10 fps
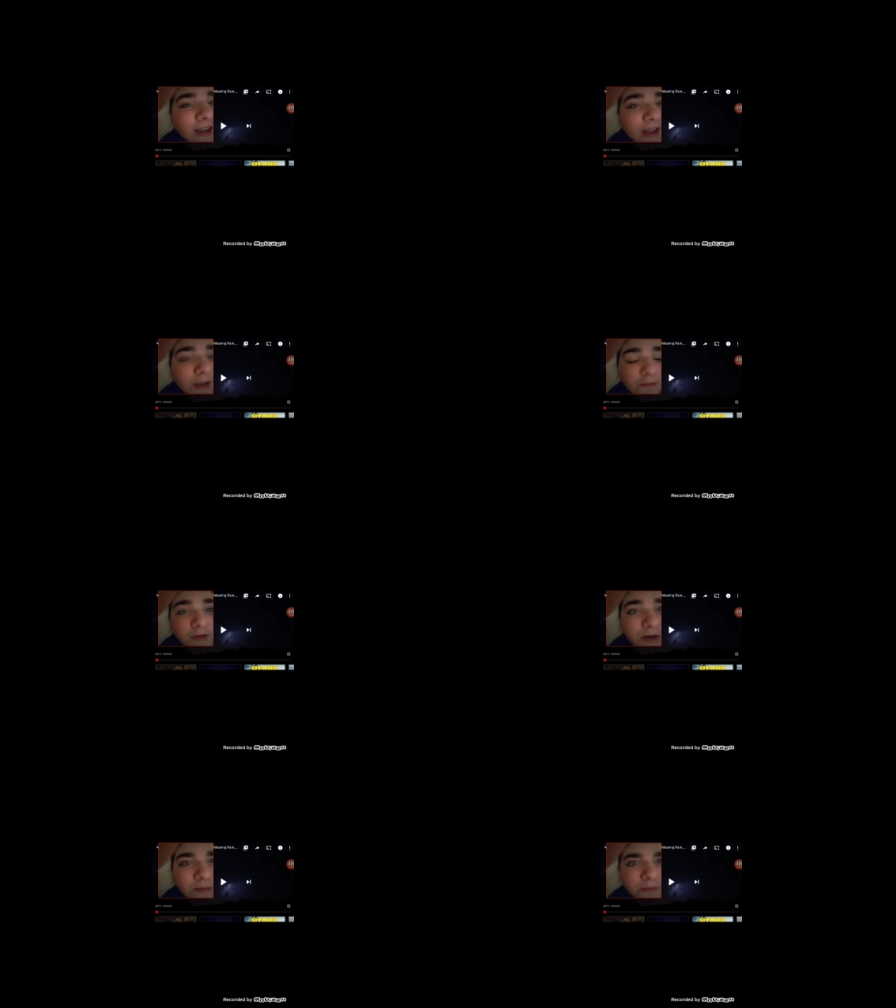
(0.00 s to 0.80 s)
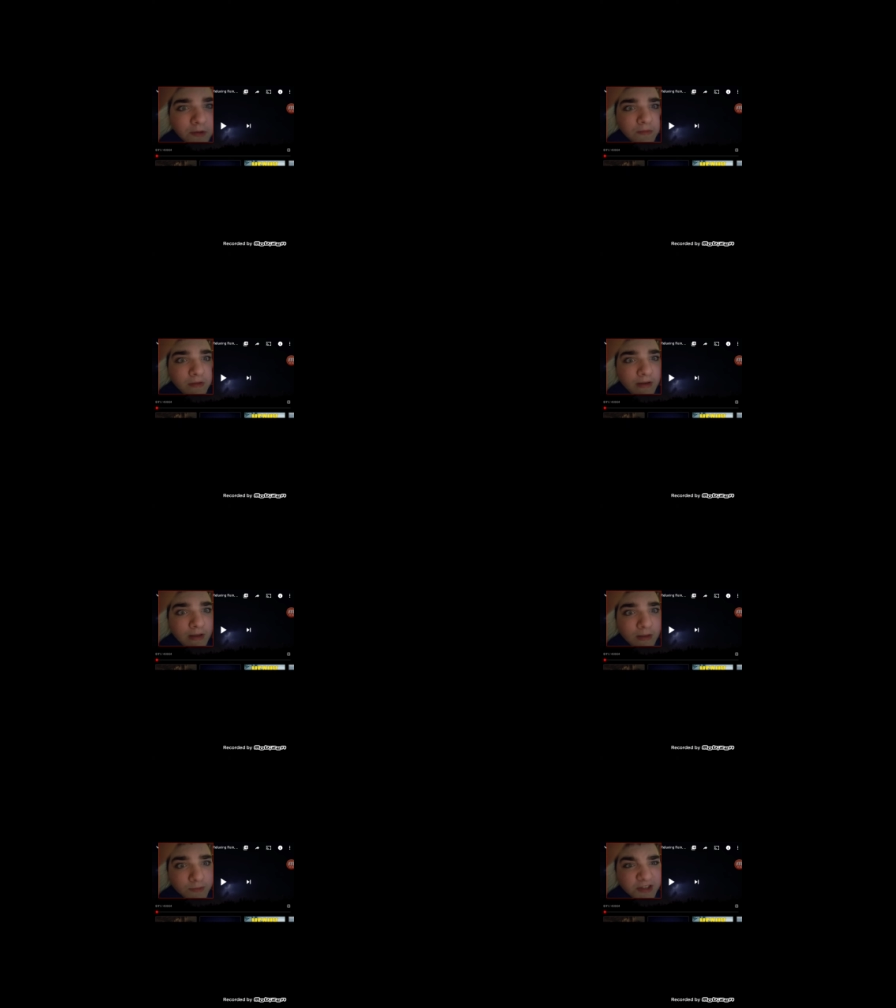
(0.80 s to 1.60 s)
and remember,
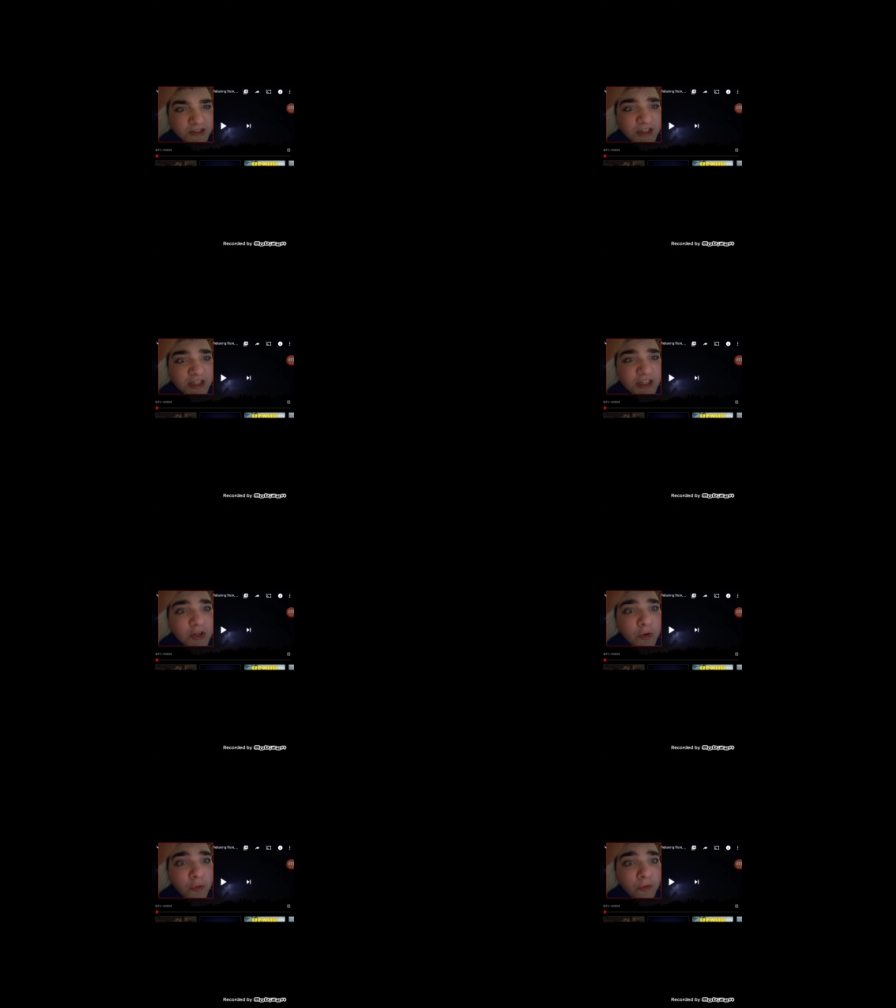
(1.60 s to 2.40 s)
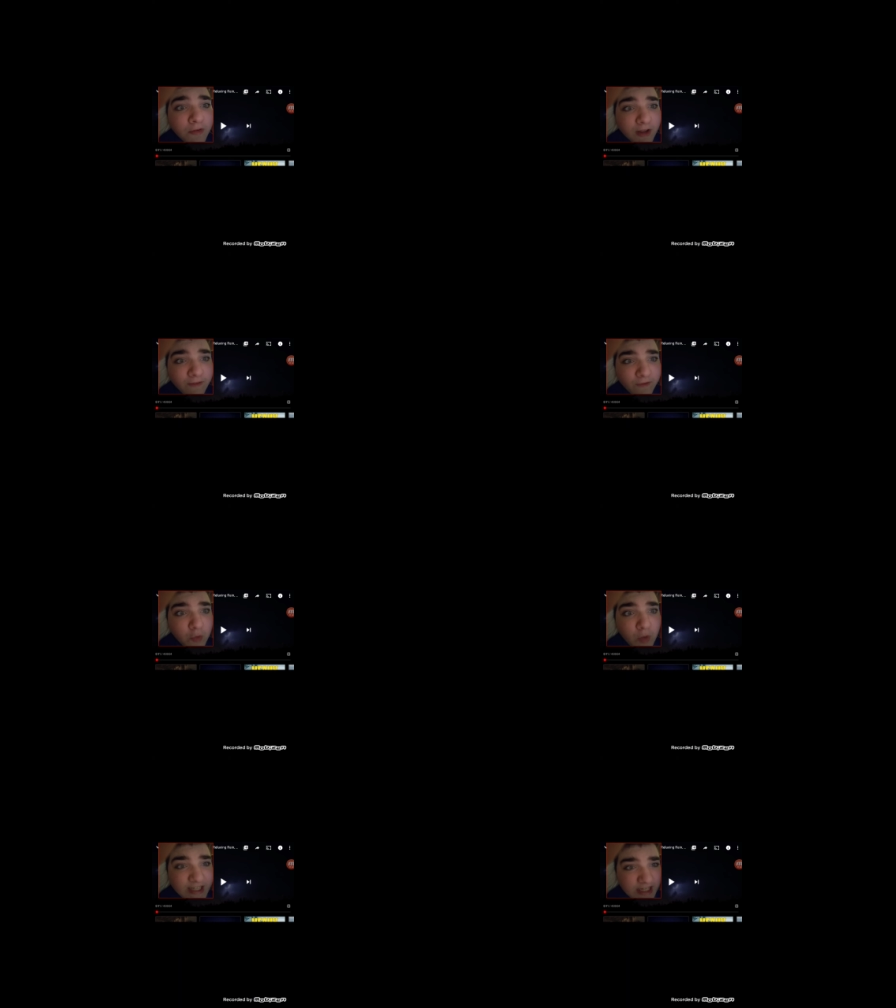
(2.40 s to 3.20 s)
Imlan, if you're
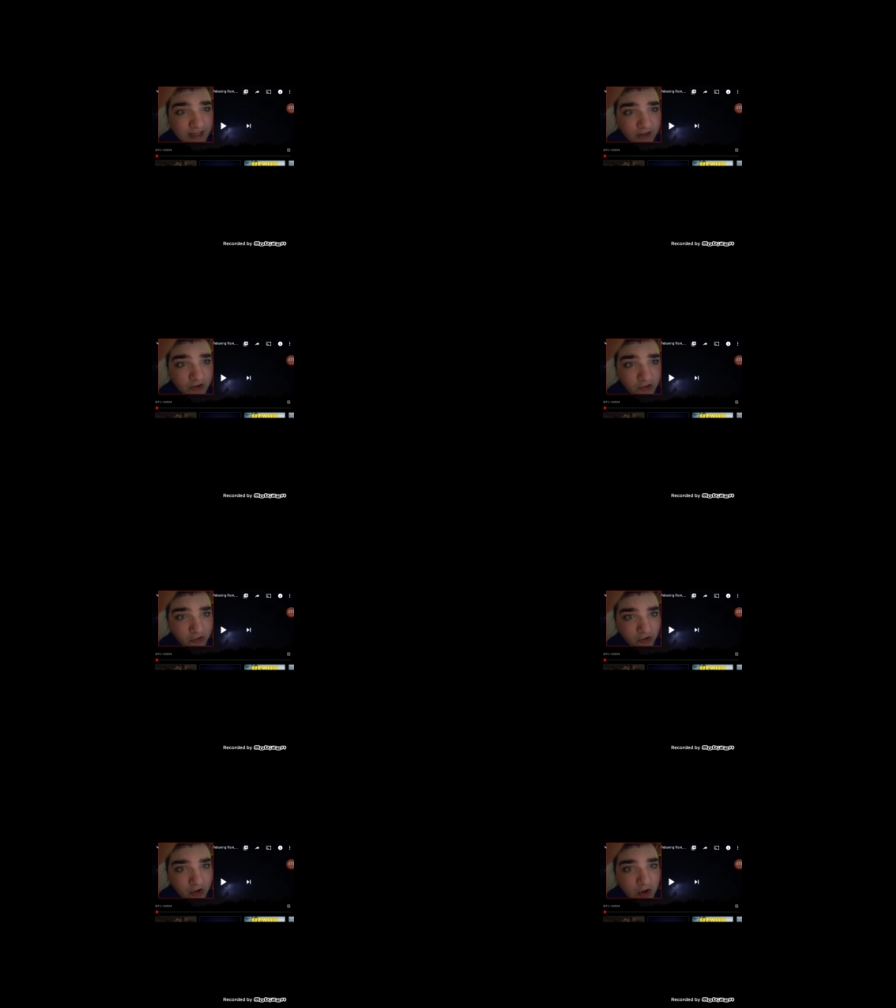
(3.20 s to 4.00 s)
watching this,